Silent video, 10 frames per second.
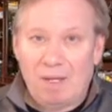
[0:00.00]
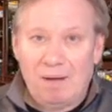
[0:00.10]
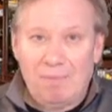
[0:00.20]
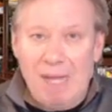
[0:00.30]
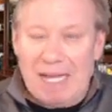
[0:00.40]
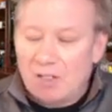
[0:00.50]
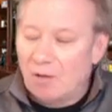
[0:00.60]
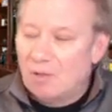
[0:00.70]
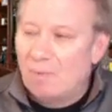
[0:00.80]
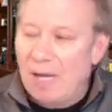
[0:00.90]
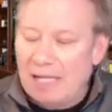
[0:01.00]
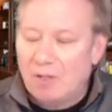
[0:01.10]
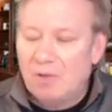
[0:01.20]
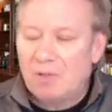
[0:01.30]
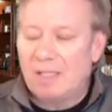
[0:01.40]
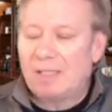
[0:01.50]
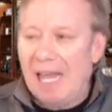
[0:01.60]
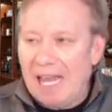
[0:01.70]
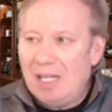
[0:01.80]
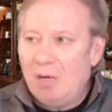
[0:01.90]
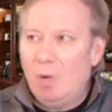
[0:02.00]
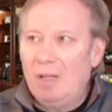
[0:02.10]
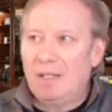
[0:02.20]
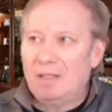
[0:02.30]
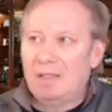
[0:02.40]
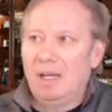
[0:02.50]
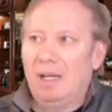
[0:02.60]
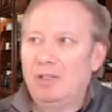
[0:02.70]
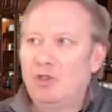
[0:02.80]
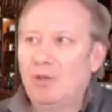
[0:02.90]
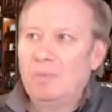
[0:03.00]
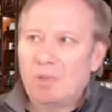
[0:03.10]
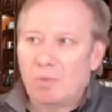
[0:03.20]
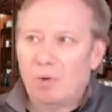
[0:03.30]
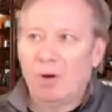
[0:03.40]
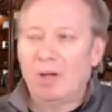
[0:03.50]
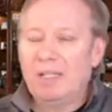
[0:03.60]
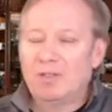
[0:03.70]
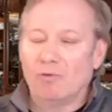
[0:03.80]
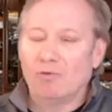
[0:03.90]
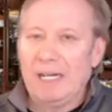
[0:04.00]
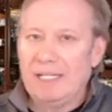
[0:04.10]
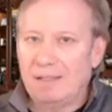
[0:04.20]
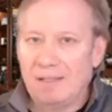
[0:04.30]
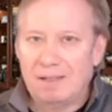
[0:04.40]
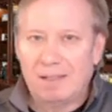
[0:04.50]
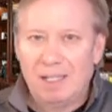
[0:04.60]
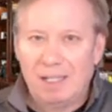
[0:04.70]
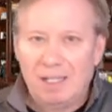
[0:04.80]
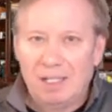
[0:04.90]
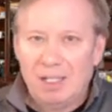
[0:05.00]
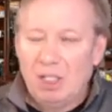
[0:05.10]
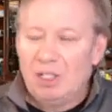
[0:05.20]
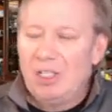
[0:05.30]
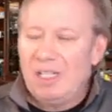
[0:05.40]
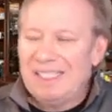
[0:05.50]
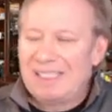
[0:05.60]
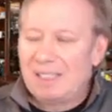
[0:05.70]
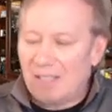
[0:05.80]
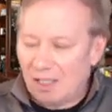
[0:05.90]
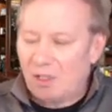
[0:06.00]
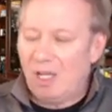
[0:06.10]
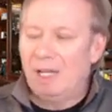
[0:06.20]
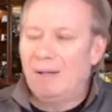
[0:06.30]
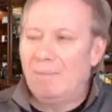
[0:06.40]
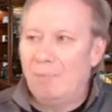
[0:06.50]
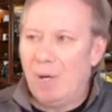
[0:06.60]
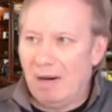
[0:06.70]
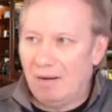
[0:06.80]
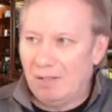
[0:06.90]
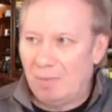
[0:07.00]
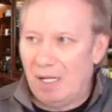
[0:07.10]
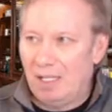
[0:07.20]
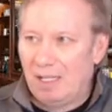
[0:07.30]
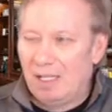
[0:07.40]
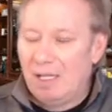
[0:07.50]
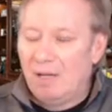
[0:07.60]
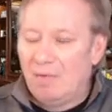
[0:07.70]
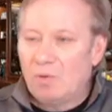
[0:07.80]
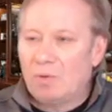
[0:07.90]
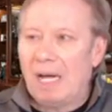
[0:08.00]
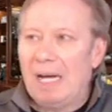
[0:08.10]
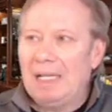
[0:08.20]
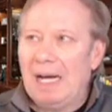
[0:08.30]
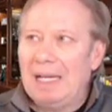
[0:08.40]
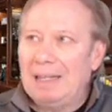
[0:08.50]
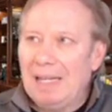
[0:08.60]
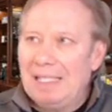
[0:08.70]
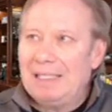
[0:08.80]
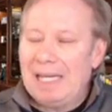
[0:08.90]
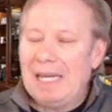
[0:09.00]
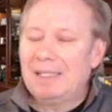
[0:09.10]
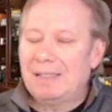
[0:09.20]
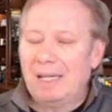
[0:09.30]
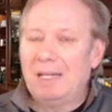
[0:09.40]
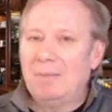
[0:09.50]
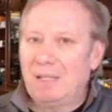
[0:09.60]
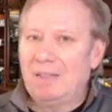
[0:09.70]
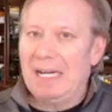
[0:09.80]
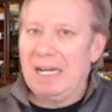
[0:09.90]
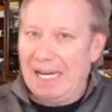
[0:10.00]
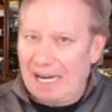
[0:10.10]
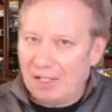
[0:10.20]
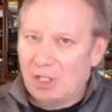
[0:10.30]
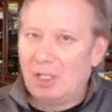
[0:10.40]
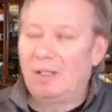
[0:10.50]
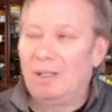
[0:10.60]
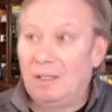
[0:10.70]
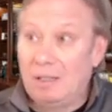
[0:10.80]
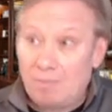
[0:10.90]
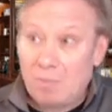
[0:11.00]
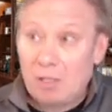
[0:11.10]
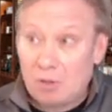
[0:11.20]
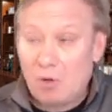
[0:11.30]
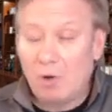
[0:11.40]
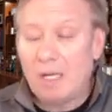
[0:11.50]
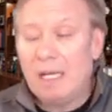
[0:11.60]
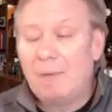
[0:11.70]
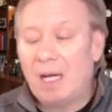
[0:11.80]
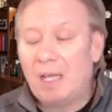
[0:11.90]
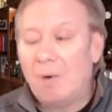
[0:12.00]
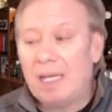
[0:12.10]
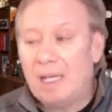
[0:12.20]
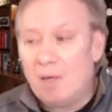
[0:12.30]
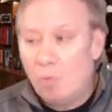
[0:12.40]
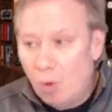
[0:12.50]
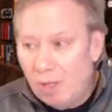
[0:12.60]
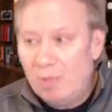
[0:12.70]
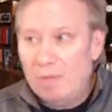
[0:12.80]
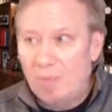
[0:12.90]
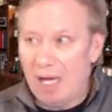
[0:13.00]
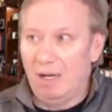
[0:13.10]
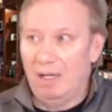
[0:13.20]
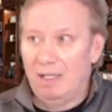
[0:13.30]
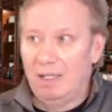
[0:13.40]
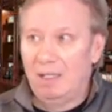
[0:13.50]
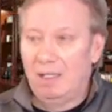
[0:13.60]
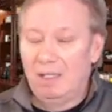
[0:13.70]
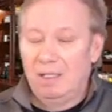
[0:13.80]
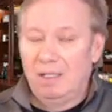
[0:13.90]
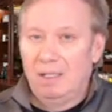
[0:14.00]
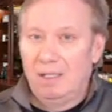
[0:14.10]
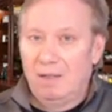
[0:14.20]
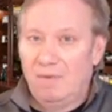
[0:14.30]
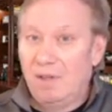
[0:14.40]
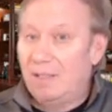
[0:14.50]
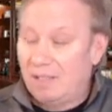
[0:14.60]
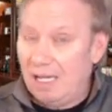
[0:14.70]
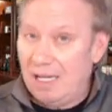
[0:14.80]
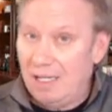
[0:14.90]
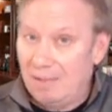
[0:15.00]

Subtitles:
Matos says anyone that's a Trump supporter is a racist. She is such an embarrassment. Folks, I'd like to get excited about the national story. And by the way, it would be better for the state.